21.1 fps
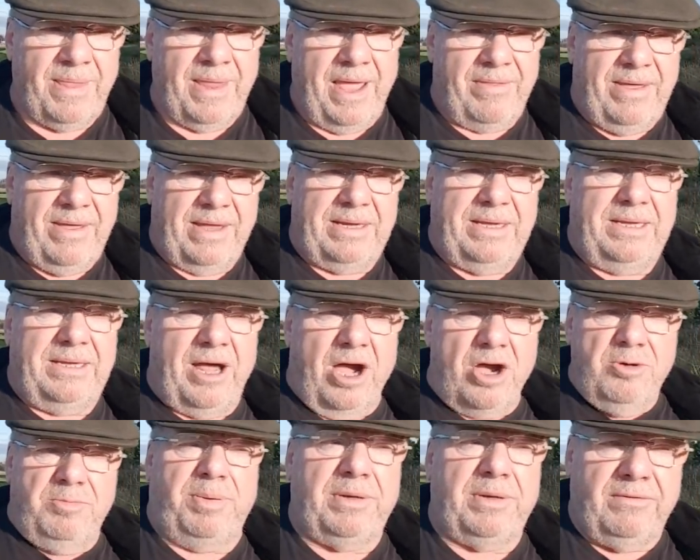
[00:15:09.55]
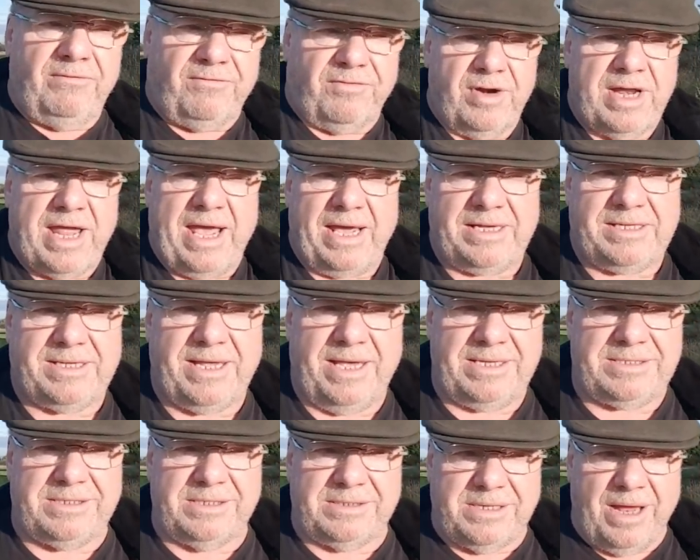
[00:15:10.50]
and they need open and free
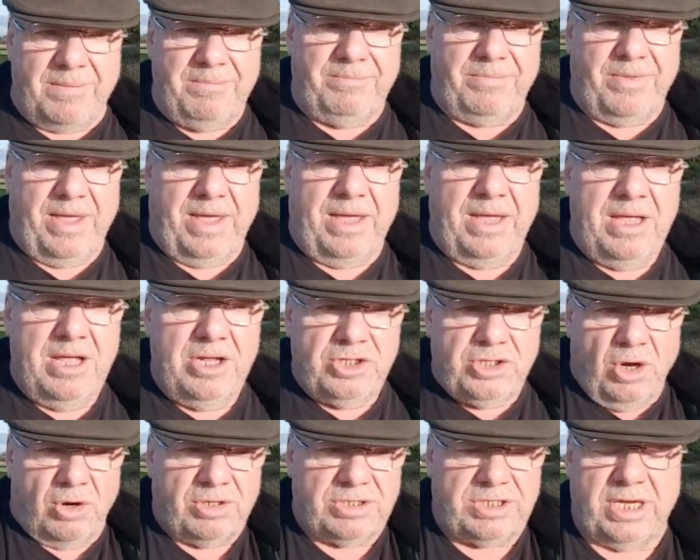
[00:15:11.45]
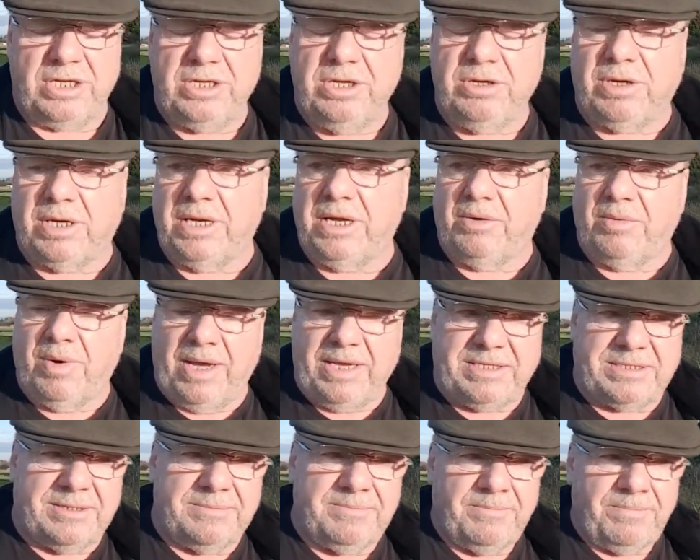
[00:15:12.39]
access to dump their toxic nuclear waste